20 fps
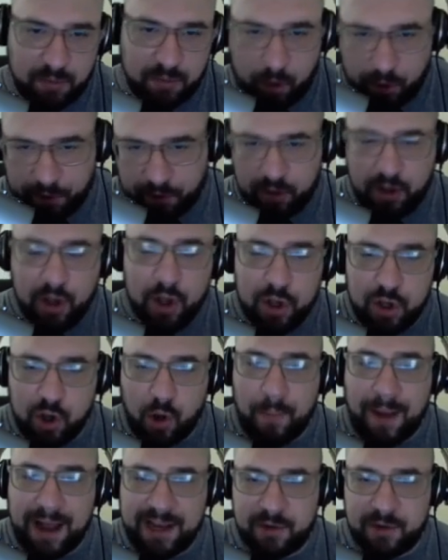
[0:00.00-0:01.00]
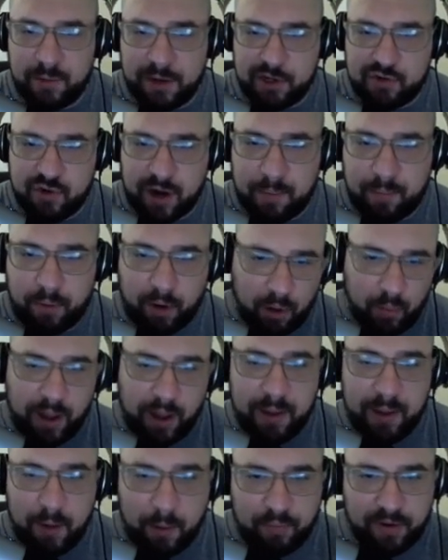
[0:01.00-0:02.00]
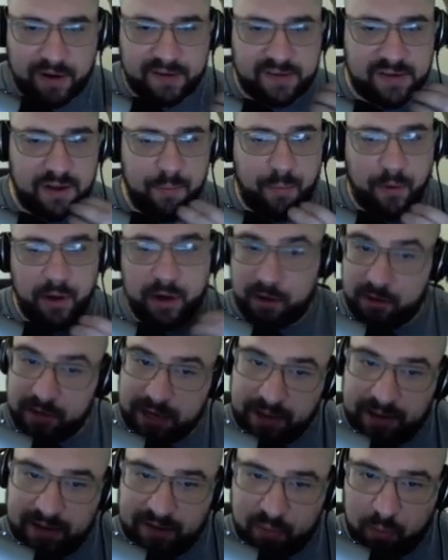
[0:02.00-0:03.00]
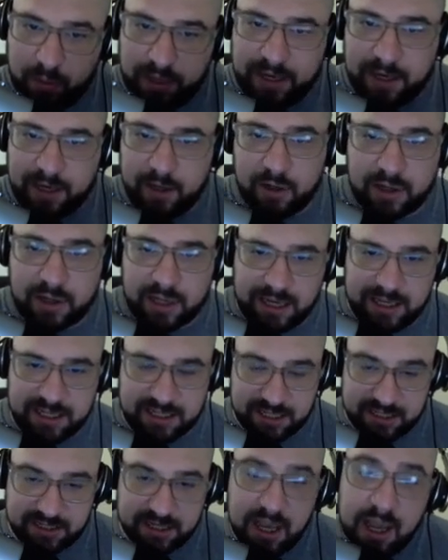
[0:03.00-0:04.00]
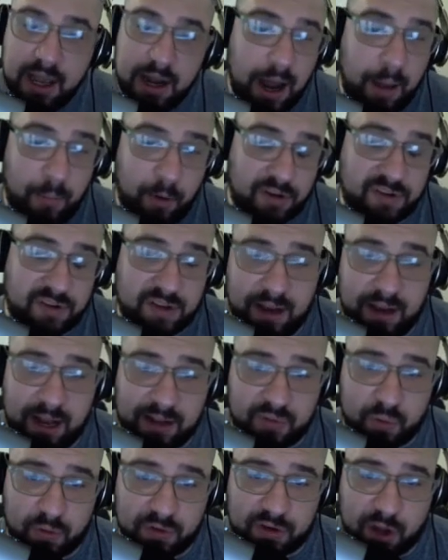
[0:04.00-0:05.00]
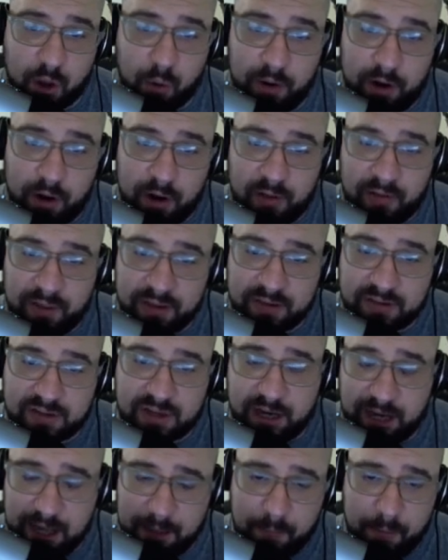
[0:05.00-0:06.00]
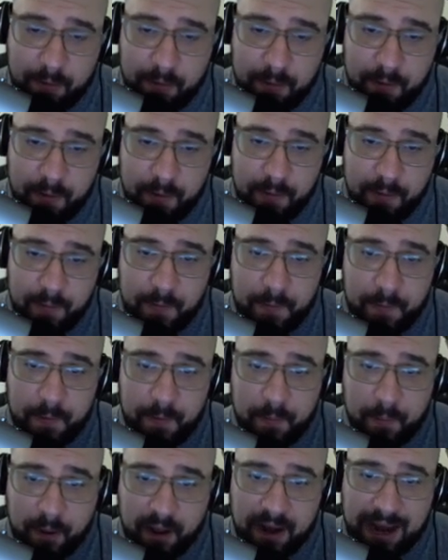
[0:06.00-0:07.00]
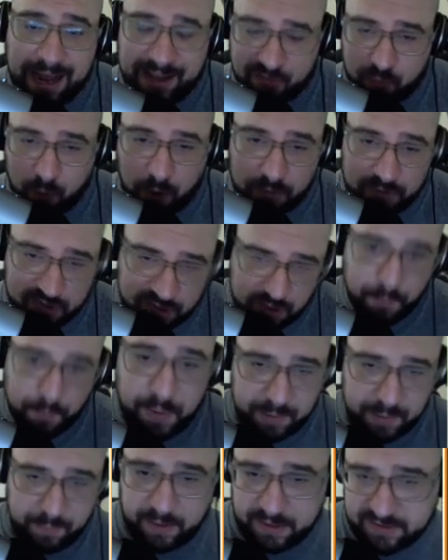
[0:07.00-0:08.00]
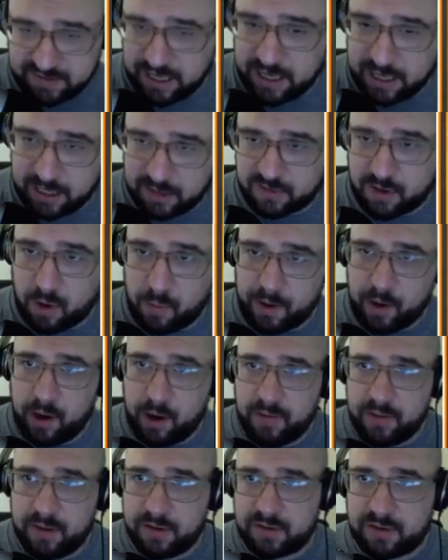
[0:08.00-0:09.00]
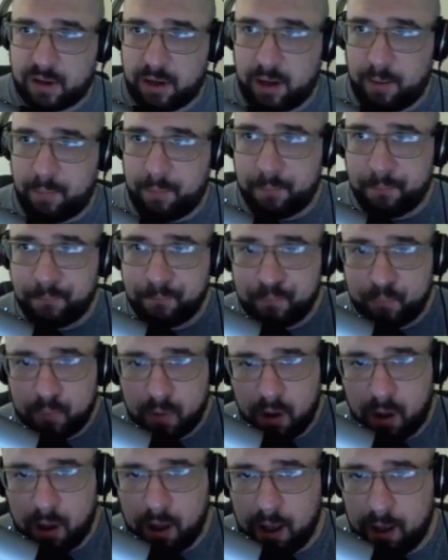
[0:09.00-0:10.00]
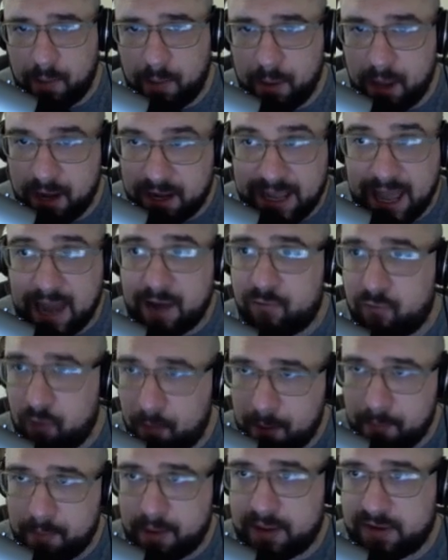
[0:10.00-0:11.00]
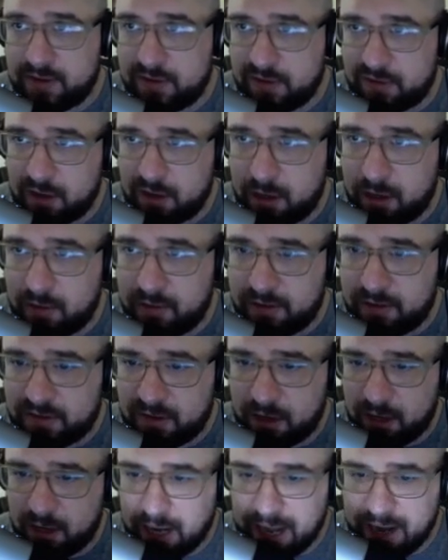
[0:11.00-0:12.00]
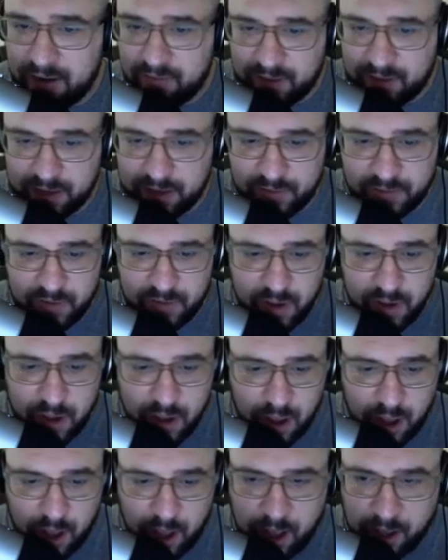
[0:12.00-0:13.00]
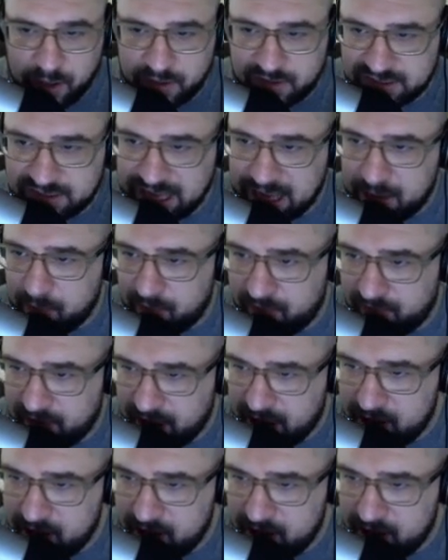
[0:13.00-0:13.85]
So when it comes to the whole situation with Sub Rosa or Henny or any of these other guys that people are saying, oh, they're cheating at this LAN, it's a LAN, but they're cheating. I definitely